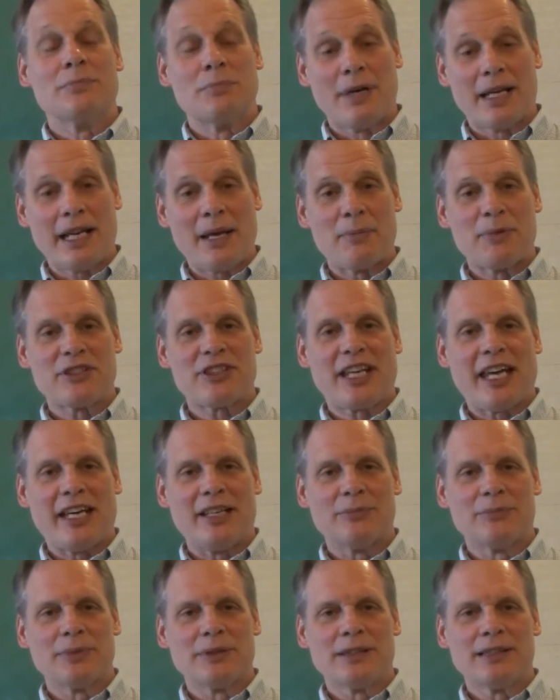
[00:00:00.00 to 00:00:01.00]
My name is
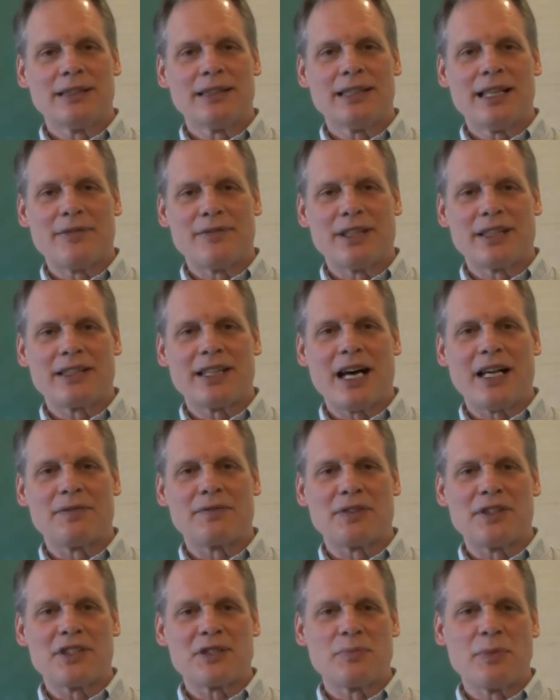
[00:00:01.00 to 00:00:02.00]
Campbell Lovett,
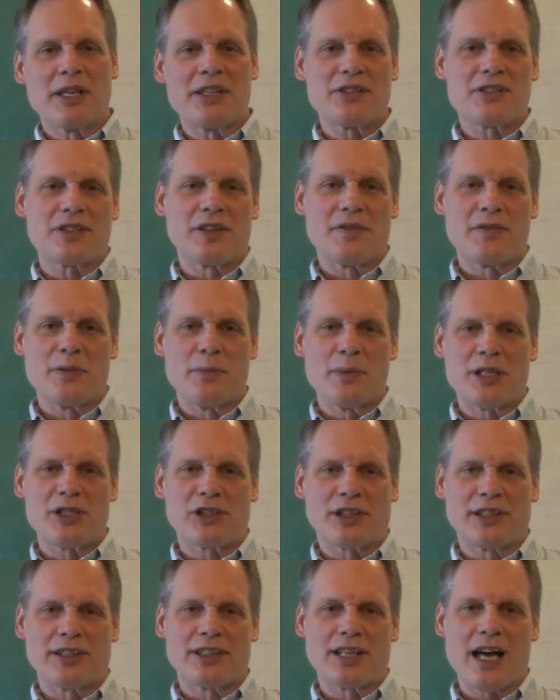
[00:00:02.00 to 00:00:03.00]
Conference Minister of the
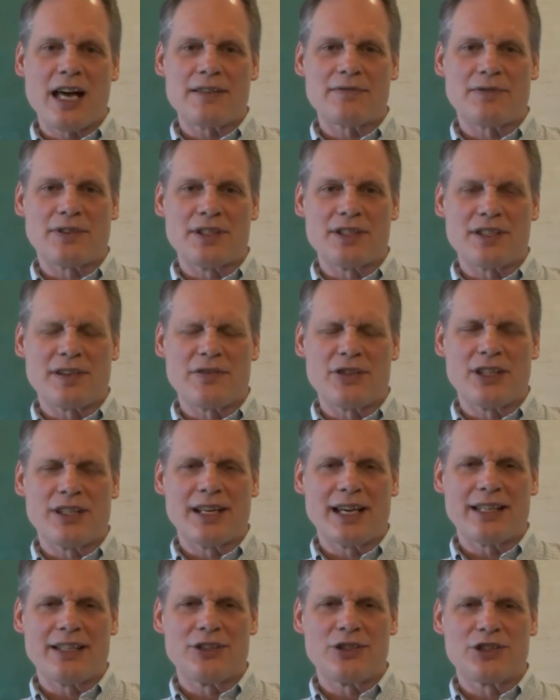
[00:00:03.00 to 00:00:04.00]
Michigan Conference of the
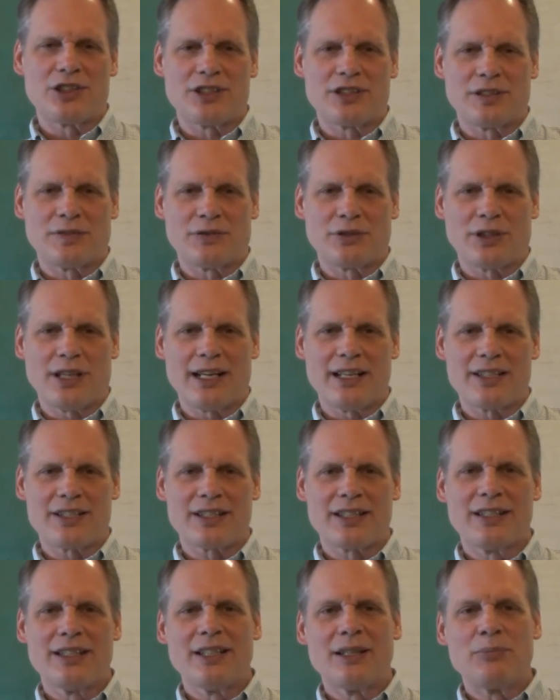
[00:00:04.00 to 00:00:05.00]
United Church of Christ,
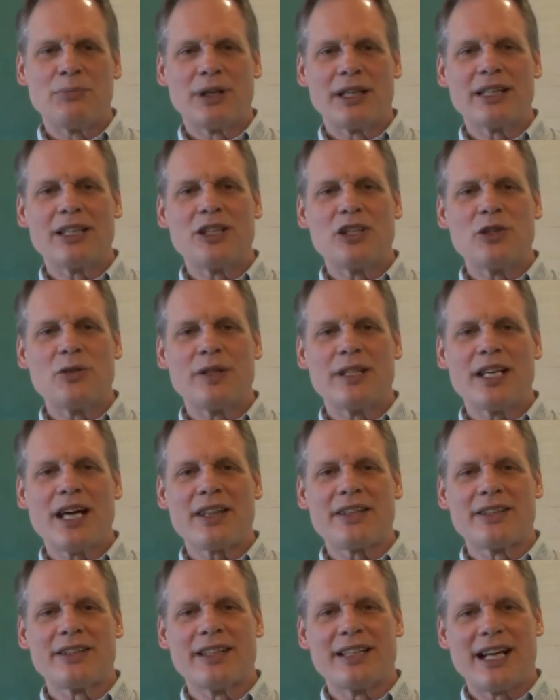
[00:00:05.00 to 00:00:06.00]
bringing you
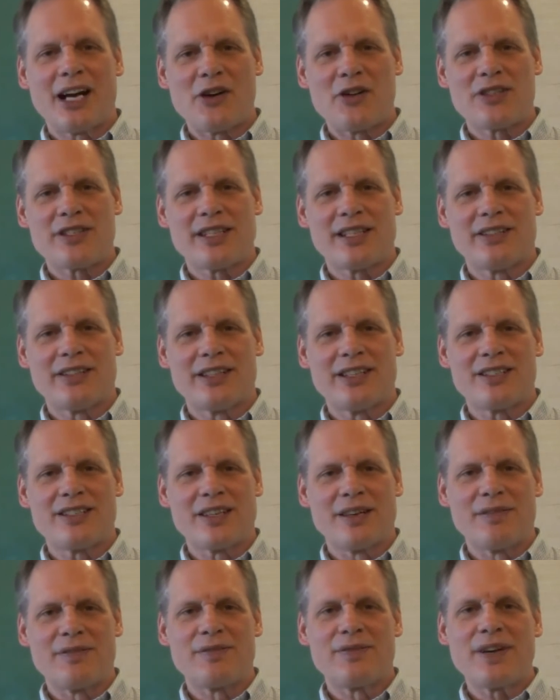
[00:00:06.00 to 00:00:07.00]
another in our series
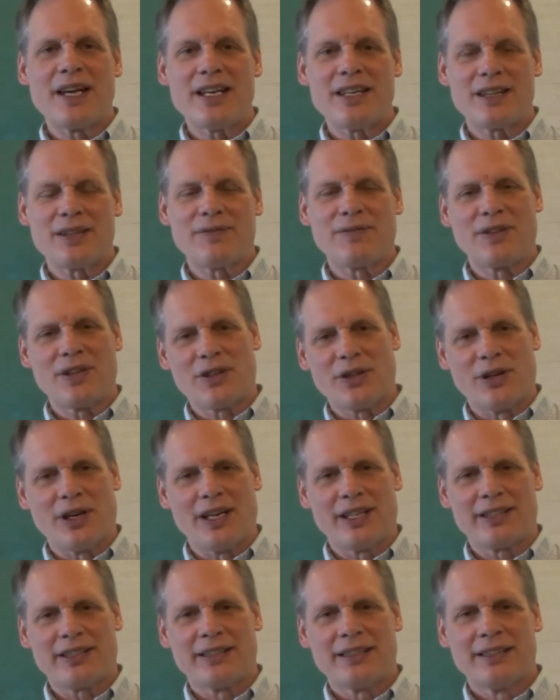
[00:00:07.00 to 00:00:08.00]
of Faith for
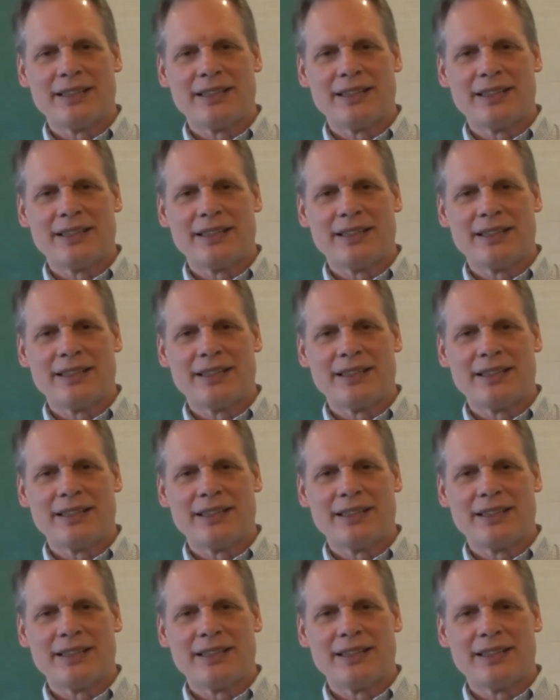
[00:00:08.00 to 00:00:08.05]
Thought.